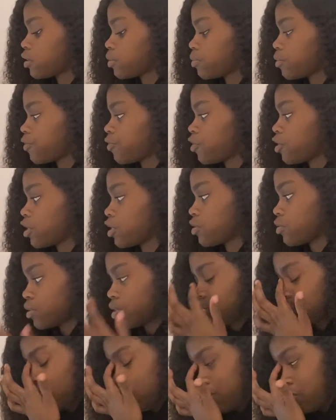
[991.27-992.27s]
if you guys want
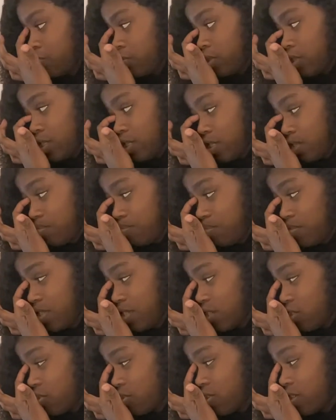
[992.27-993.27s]
to see a more in-depth
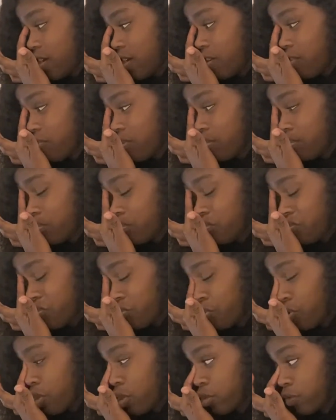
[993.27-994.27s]
thing on how I pull
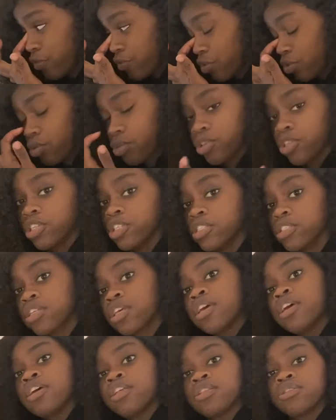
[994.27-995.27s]
all of the orders
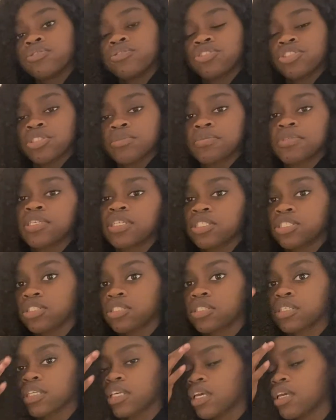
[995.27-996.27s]
through
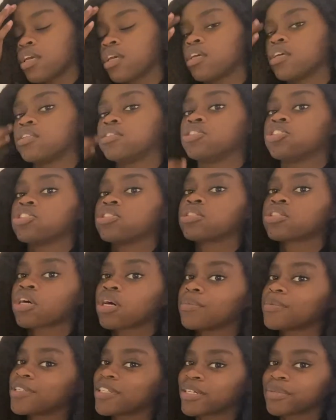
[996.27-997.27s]
ShipStation again, just
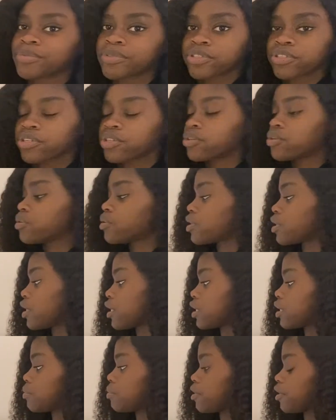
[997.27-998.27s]
comment down below and I
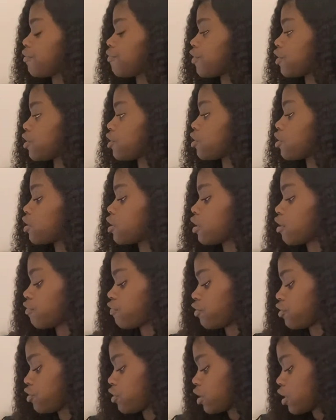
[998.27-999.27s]
can make a video on that
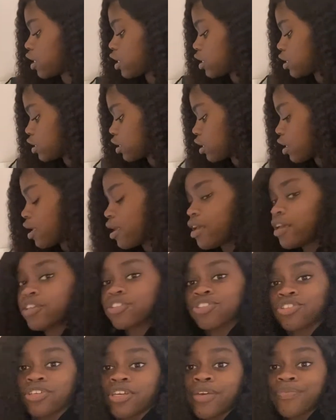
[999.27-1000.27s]
for you guys.
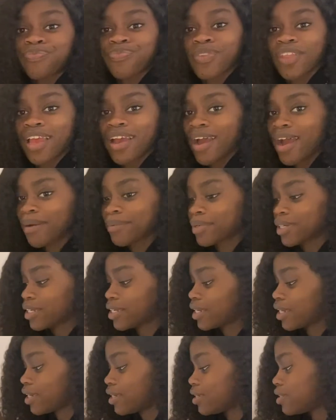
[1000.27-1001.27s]
So yeah, I'm going
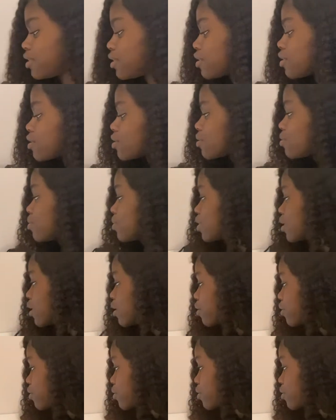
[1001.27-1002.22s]
to get in the zone now.